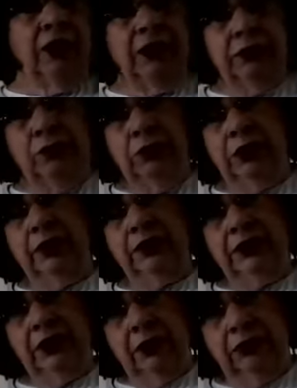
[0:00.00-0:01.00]
other one
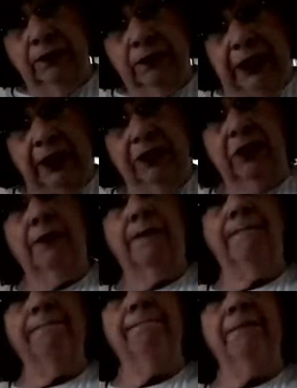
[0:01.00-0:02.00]
on Delta Math.
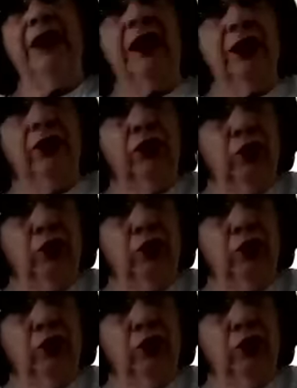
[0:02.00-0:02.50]
By the